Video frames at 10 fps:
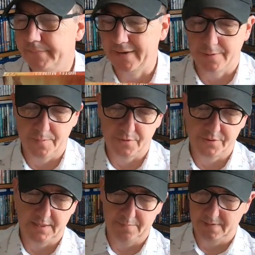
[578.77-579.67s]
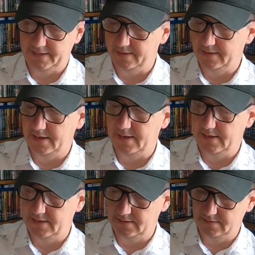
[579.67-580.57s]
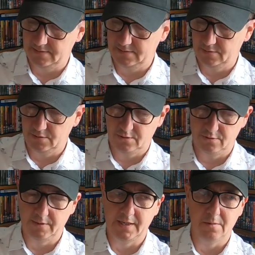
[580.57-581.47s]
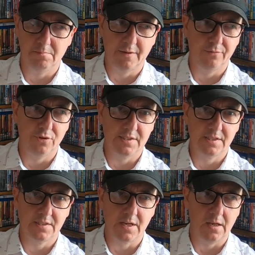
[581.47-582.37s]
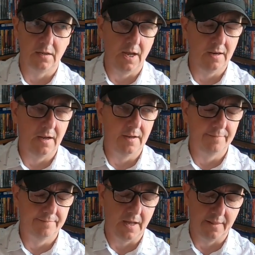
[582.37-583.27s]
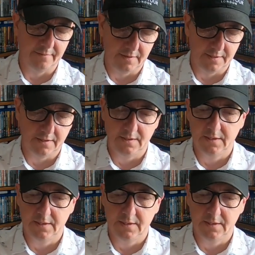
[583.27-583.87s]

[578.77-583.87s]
Harry Potter. He played Draco Malfoy's son. Father.